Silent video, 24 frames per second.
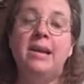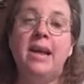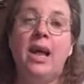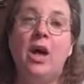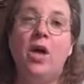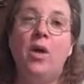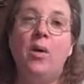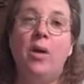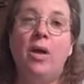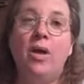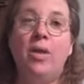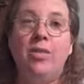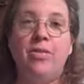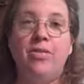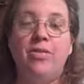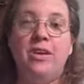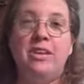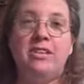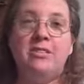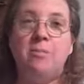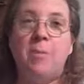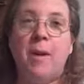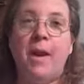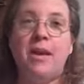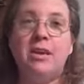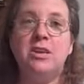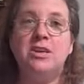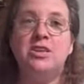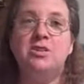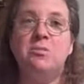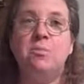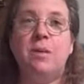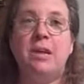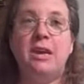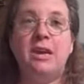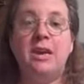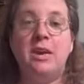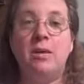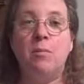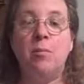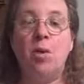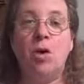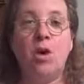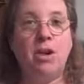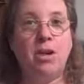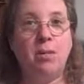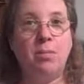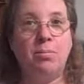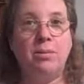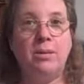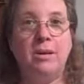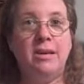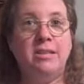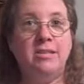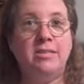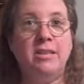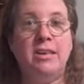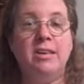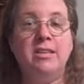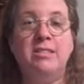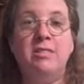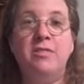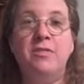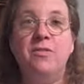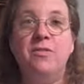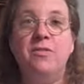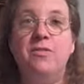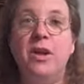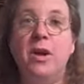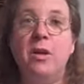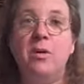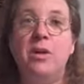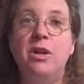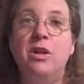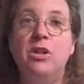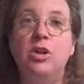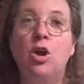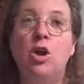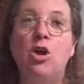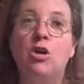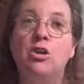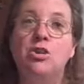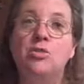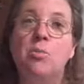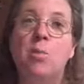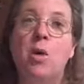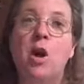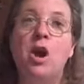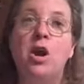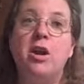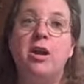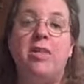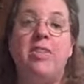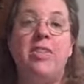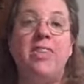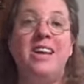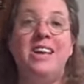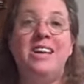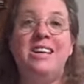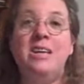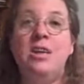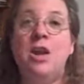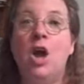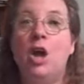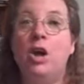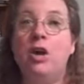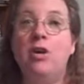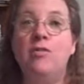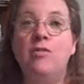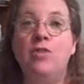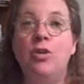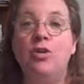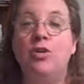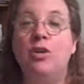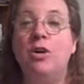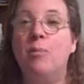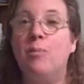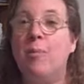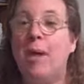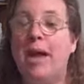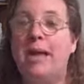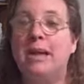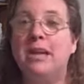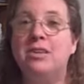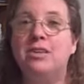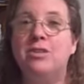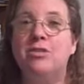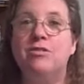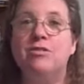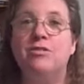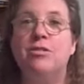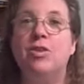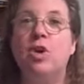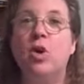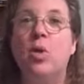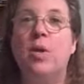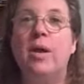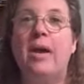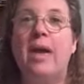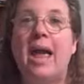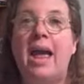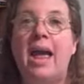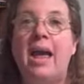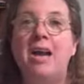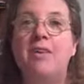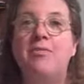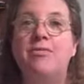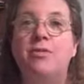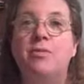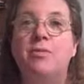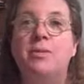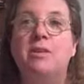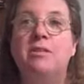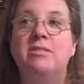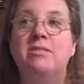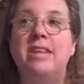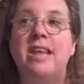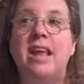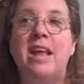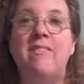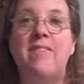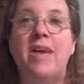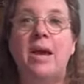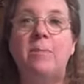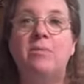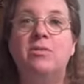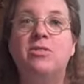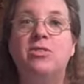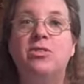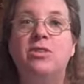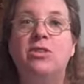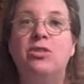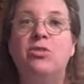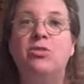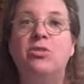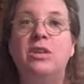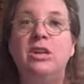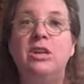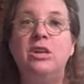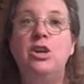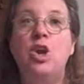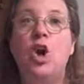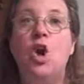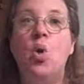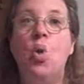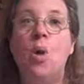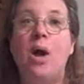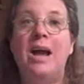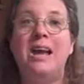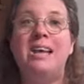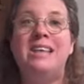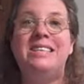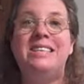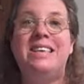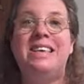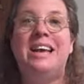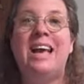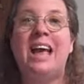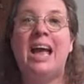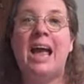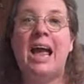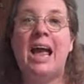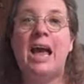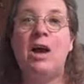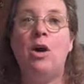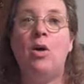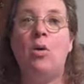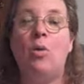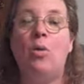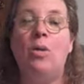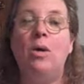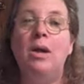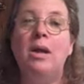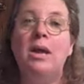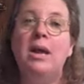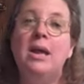Now, the Spanish-speaking marketplace is a very large market that none of your competitors are going after because they have absolutely no idea how.